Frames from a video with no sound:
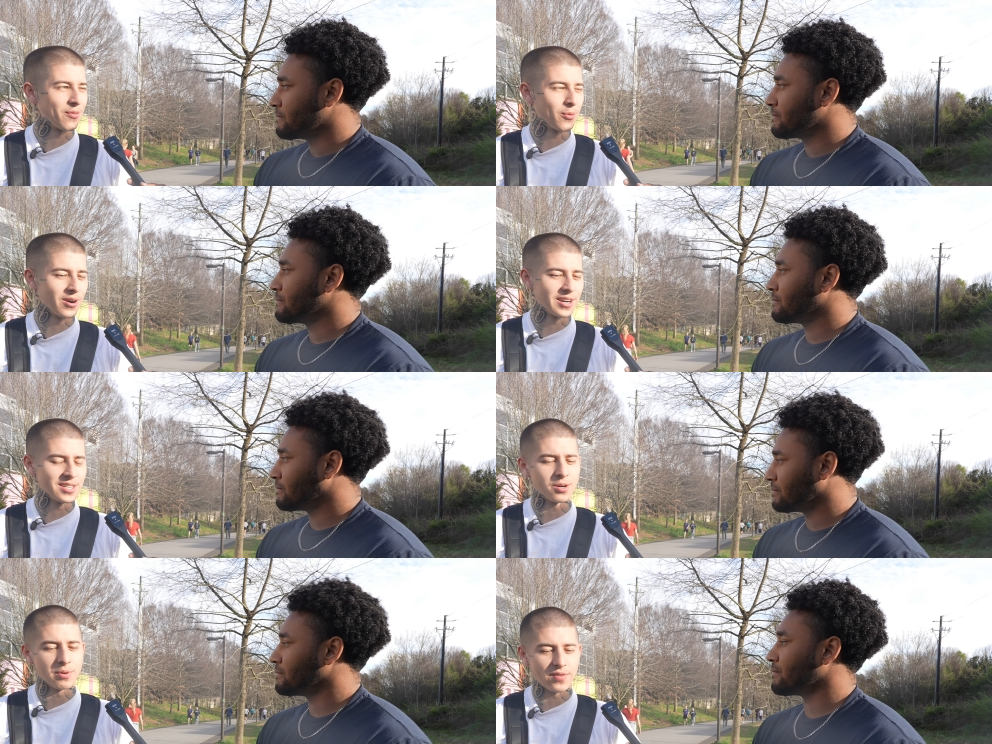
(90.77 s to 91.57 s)
Speaker 1: for word. He
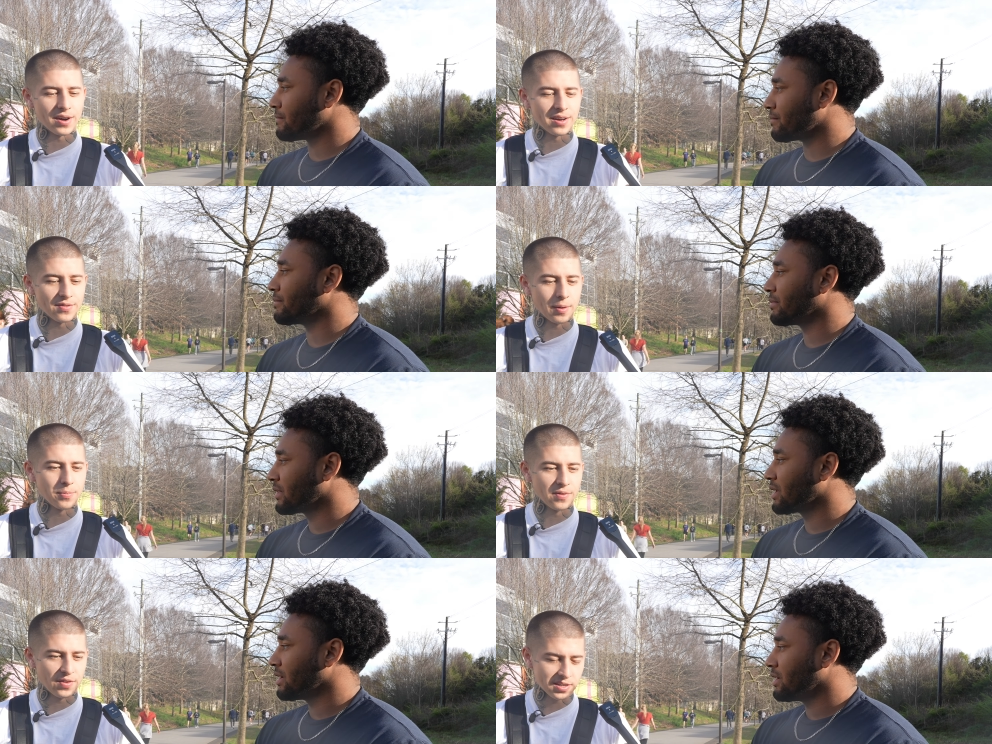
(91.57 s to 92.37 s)
told me if I if I,
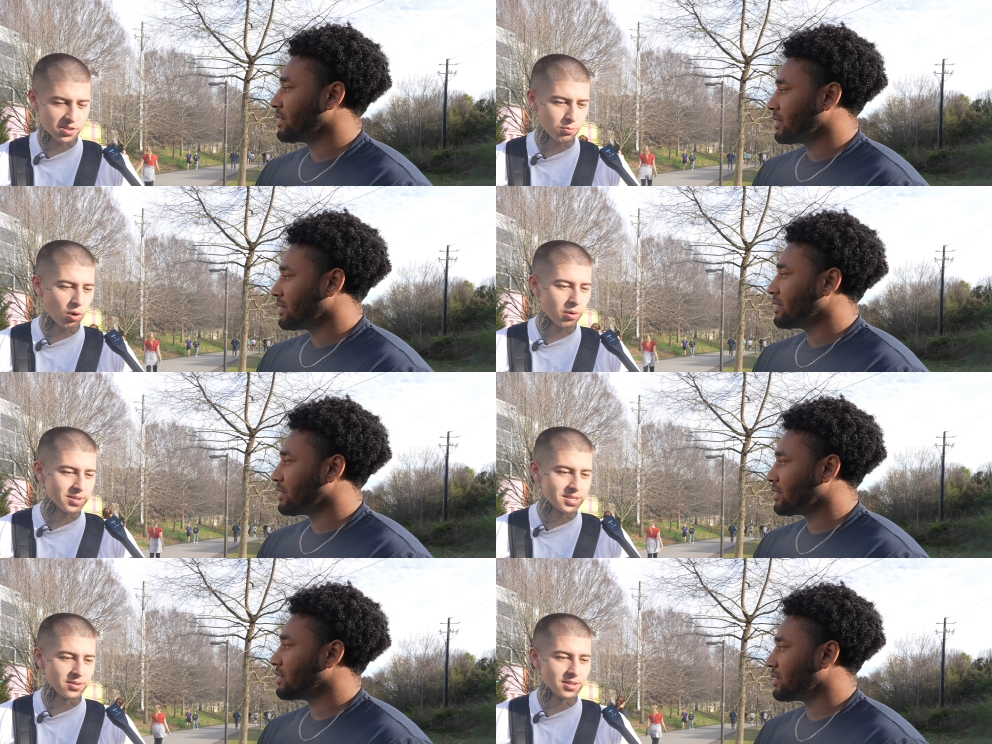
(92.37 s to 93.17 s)
if I took
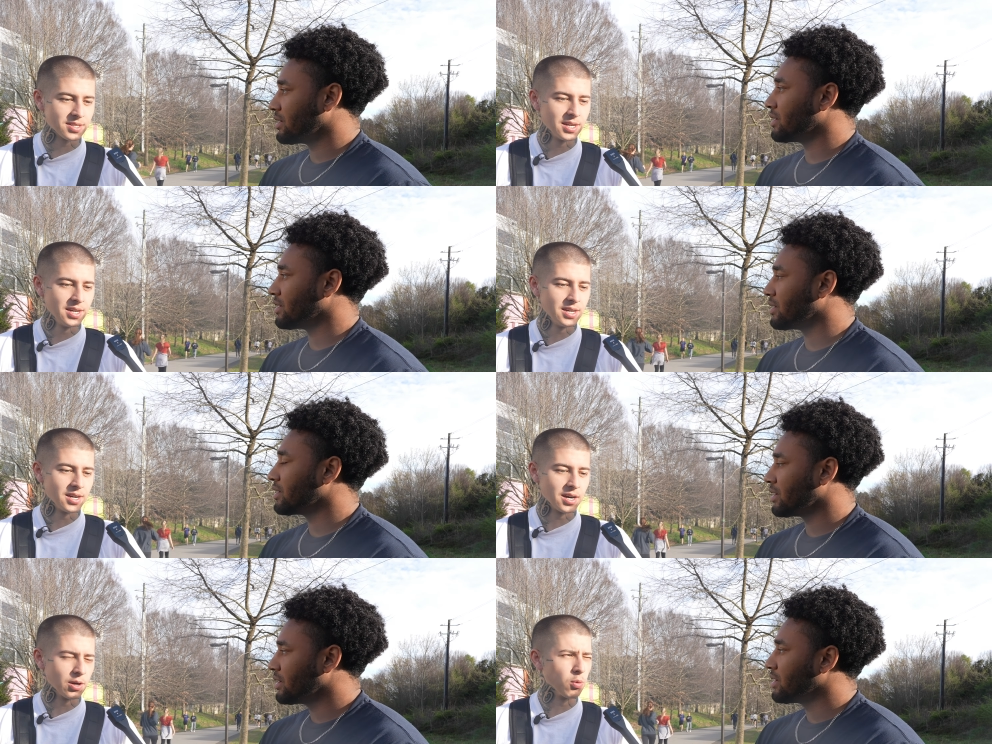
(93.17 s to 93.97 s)
barbering serious,
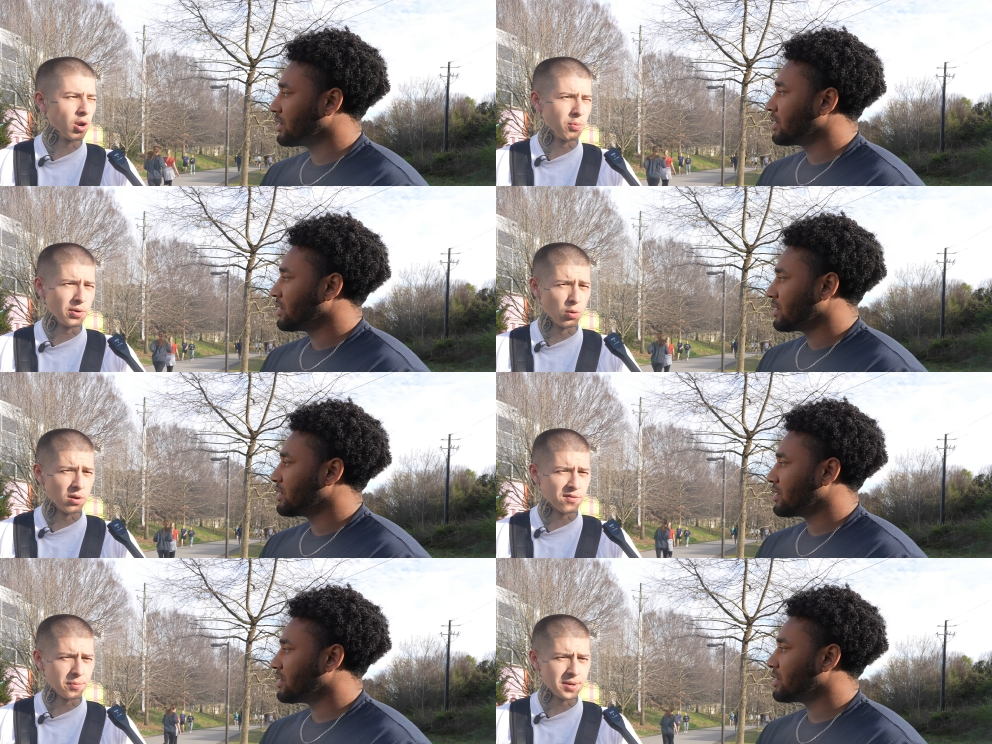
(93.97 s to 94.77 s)
uh, it would open
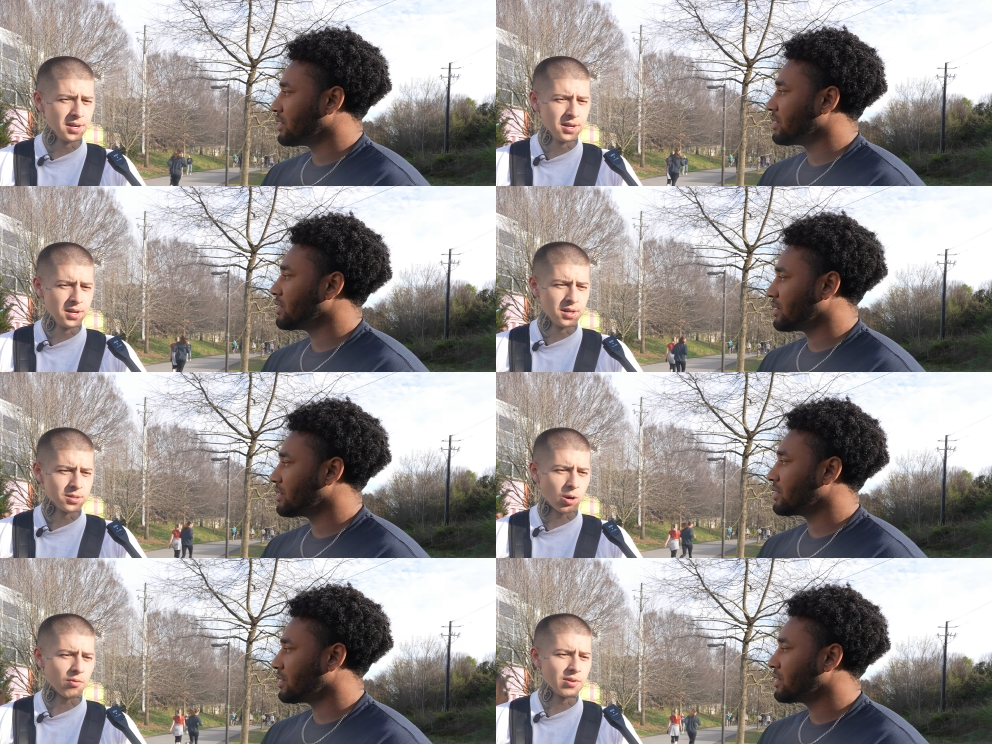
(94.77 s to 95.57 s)
doors for me.
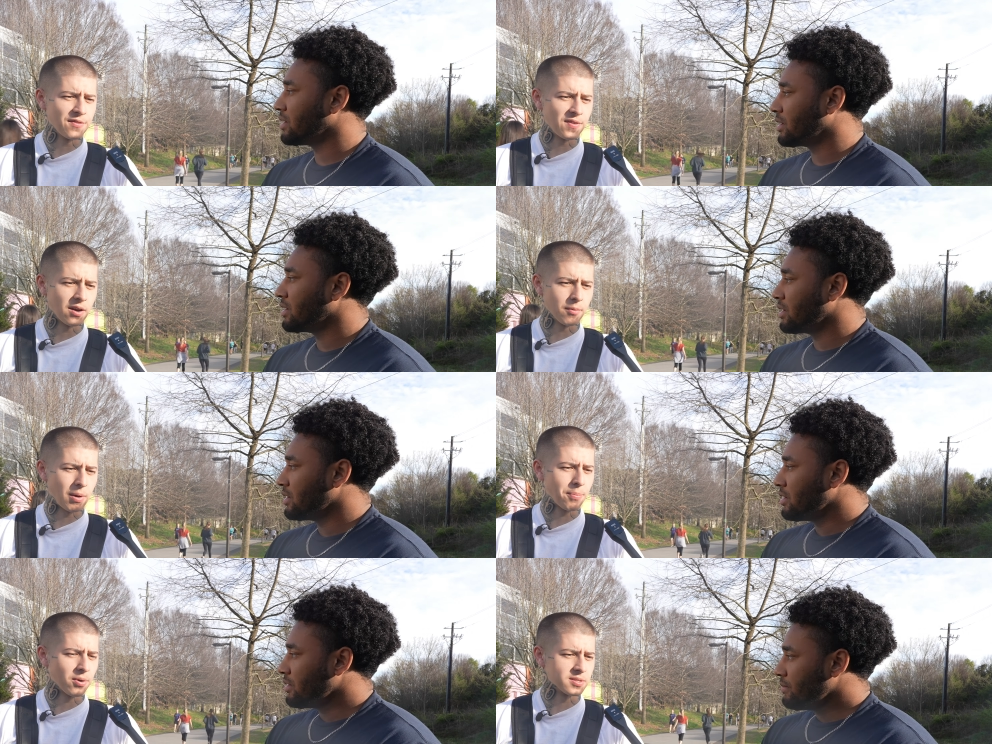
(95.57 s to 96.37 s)
So I really found
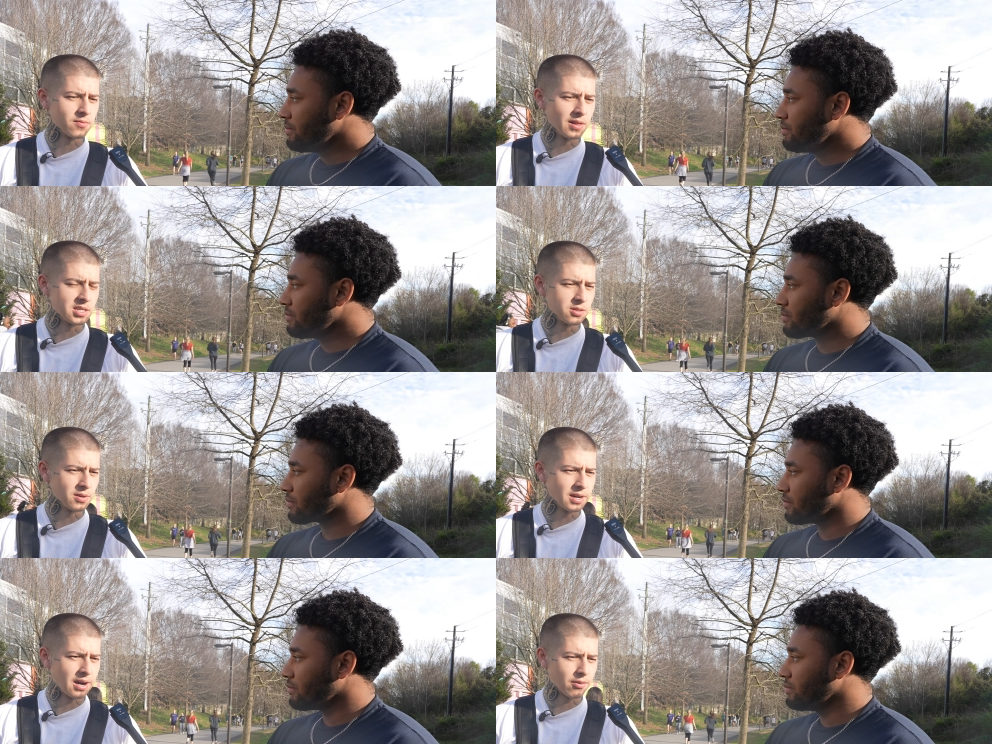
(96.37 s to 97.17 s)
my personal relationship
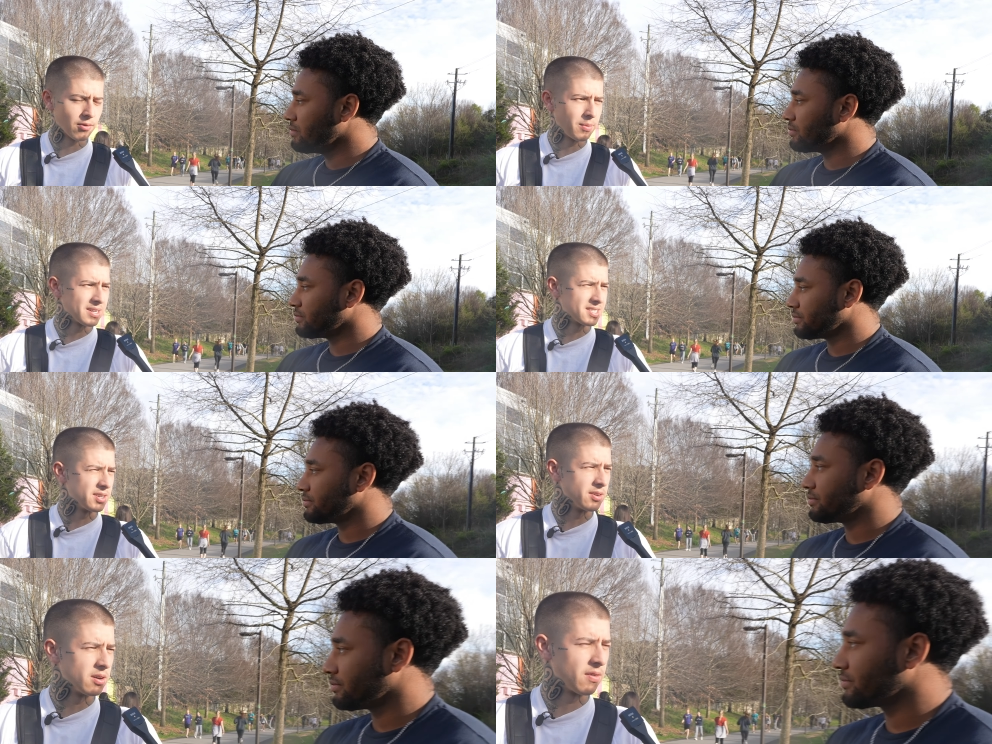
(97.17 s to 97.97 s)
with God around my
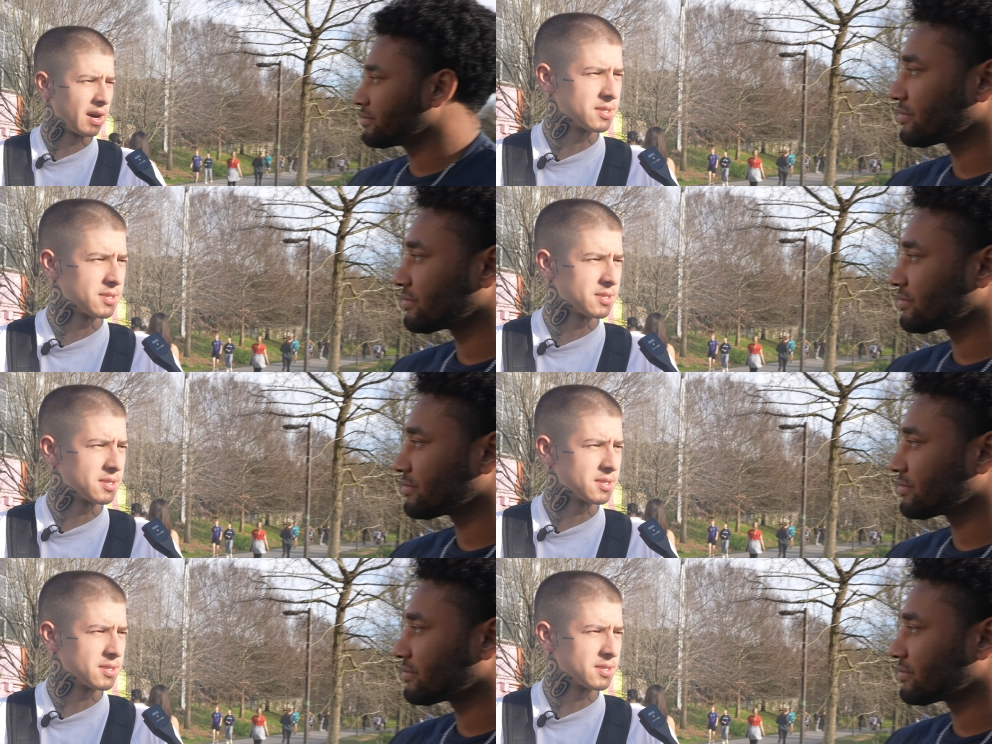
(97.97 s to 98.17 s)
senior year of high